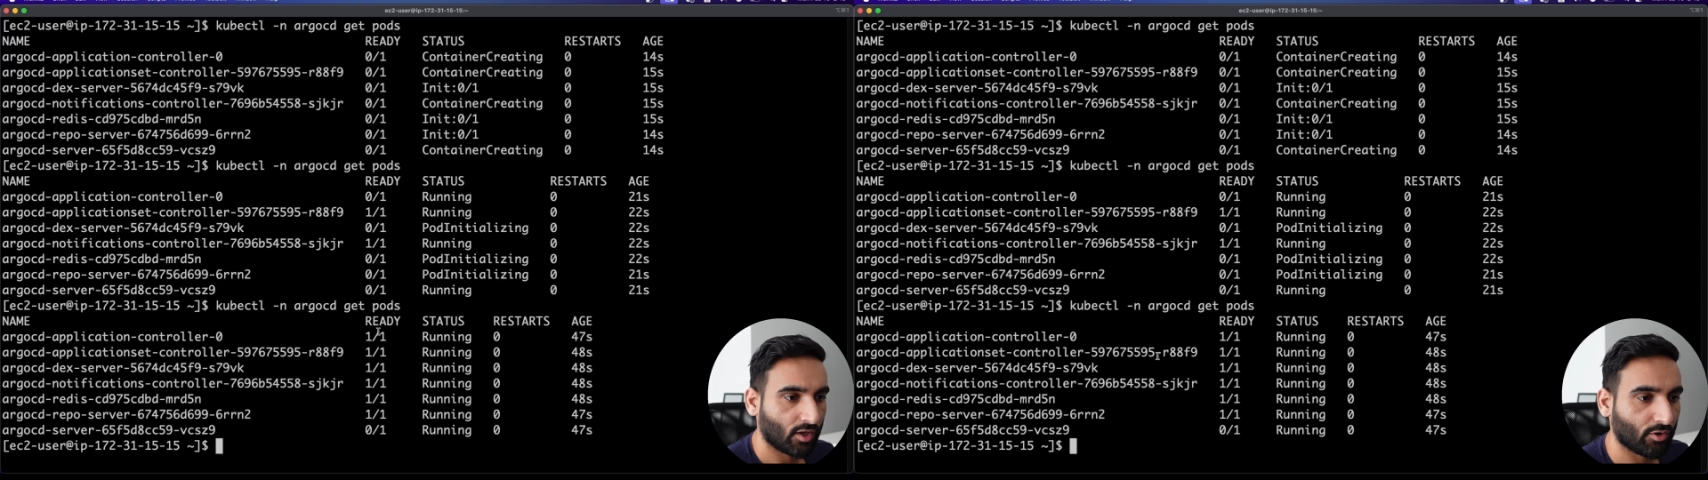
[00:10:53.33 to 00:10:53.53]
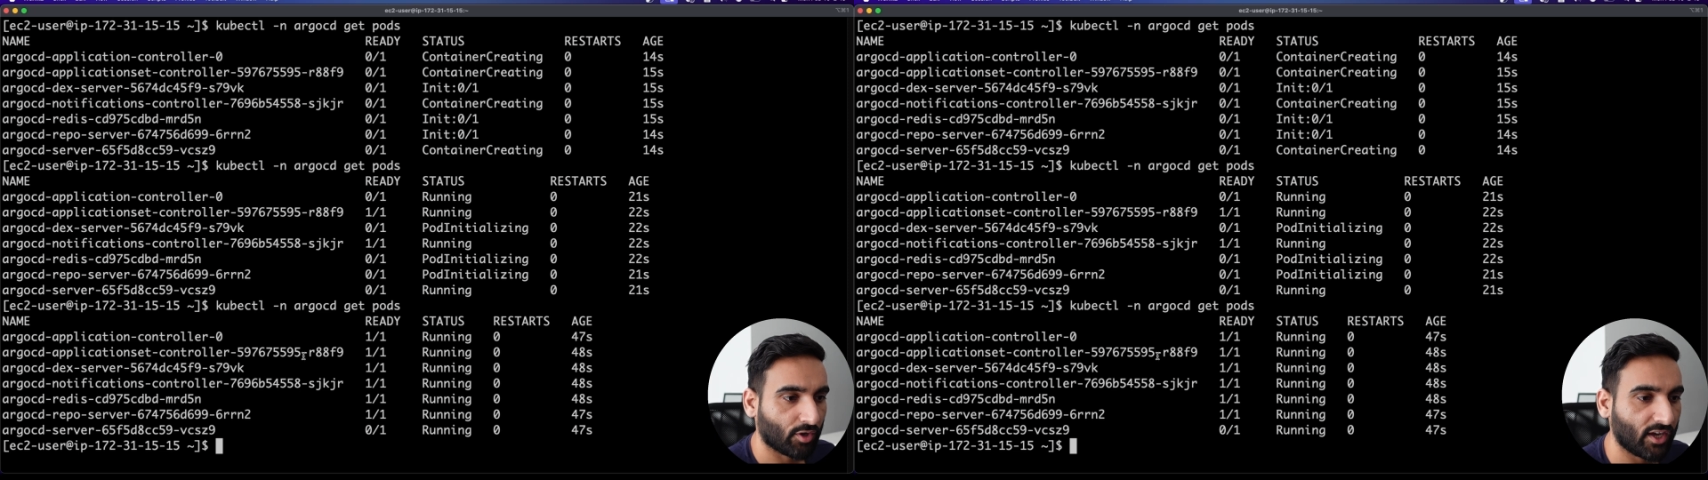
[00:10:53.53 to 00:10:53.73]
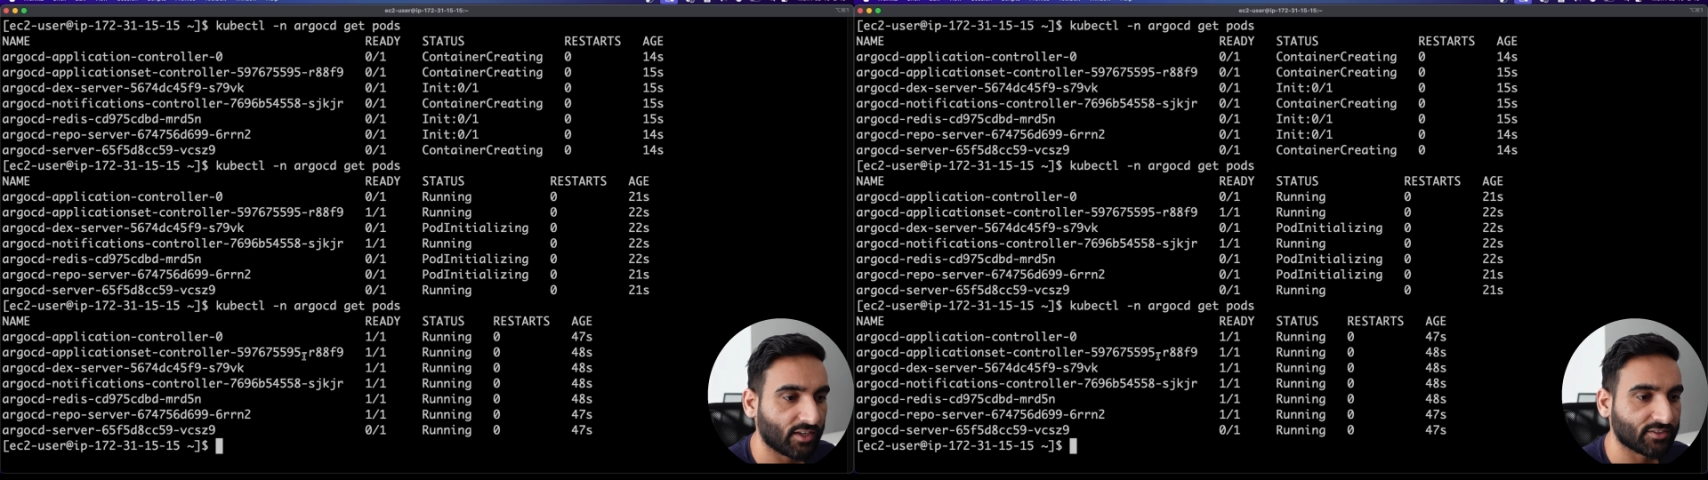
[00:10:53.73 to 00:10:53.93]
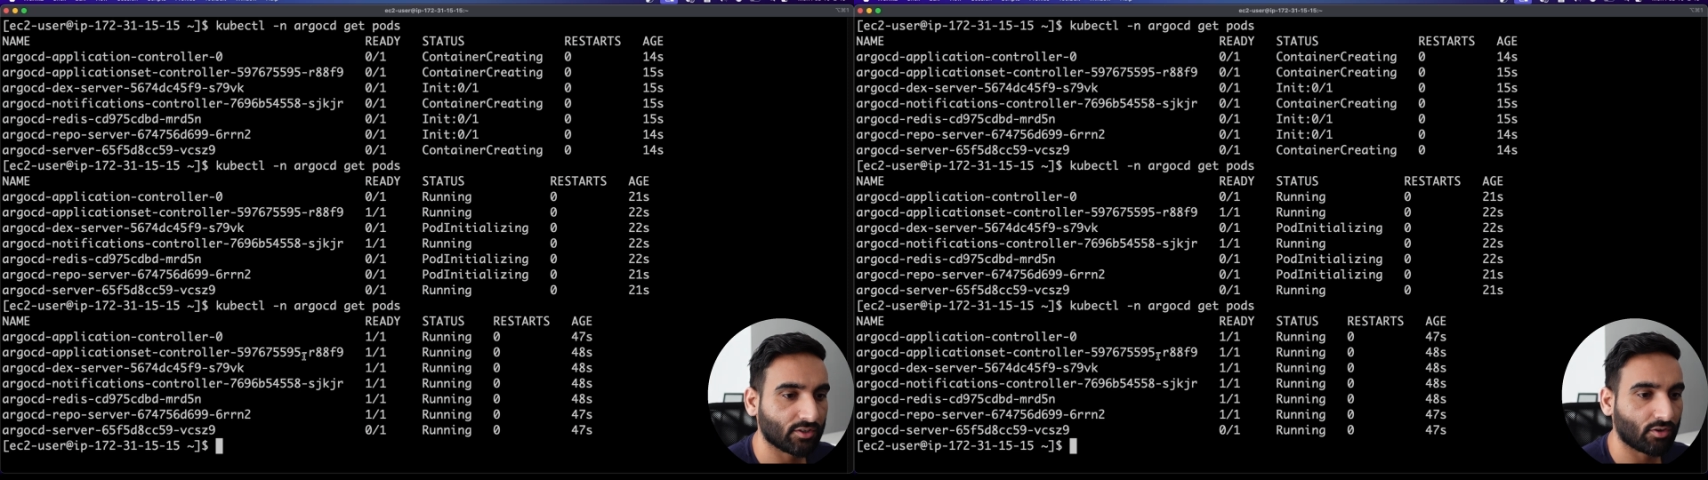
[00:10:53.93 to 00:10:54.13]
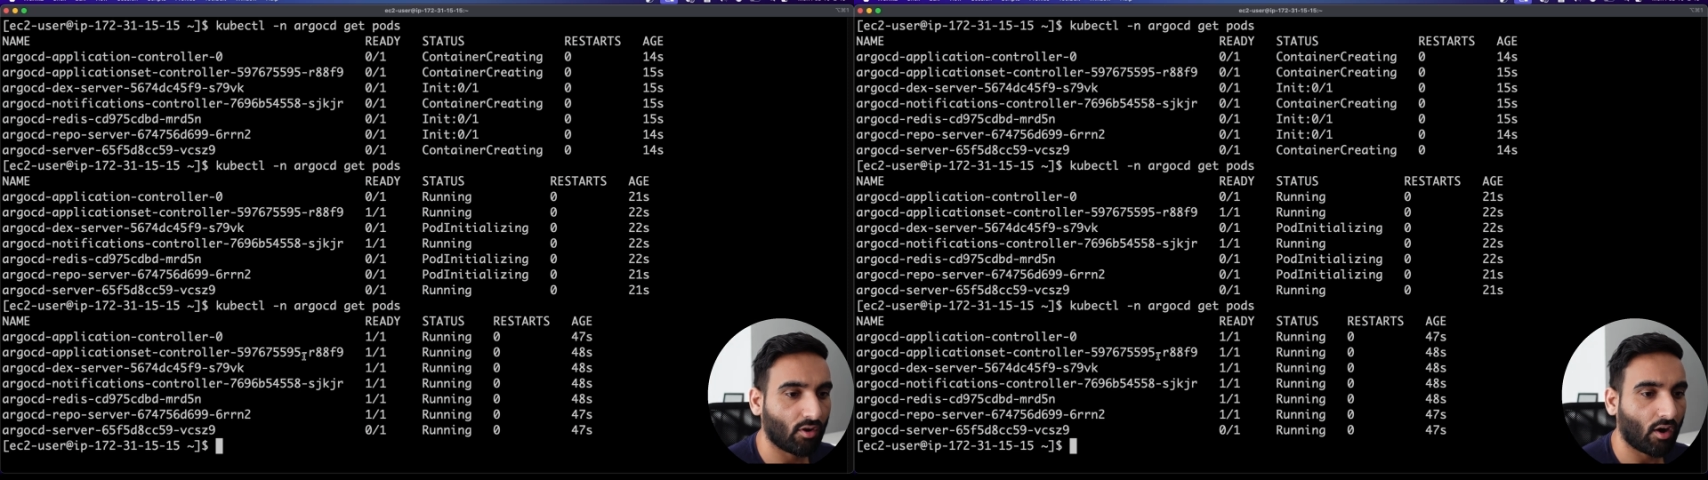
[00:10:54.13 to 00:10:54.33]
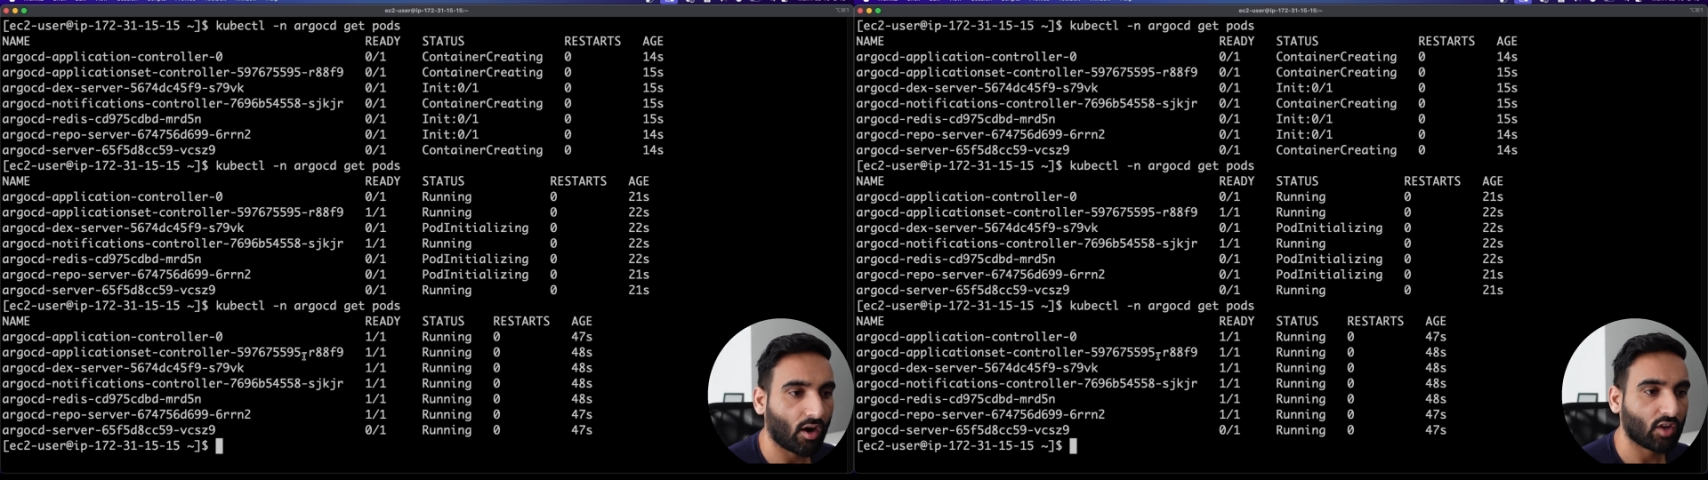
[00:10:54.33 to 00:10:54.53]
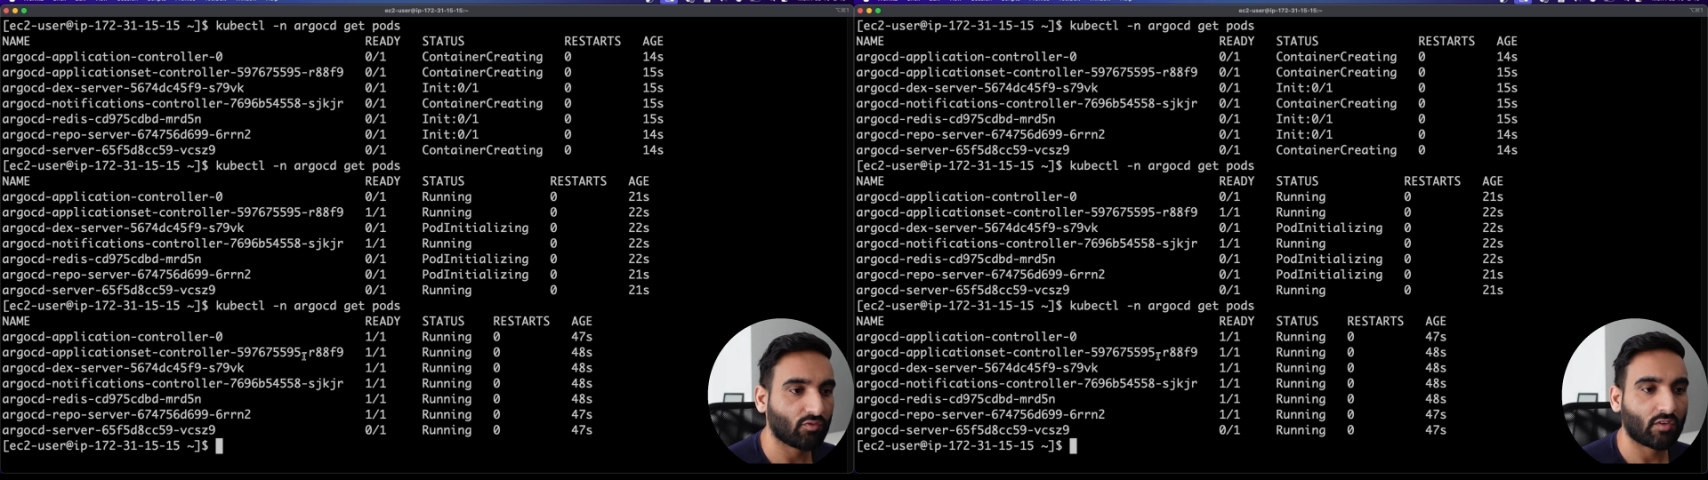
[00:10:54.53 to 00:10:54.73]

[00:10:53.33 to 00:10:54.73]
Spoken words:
Okay, so all of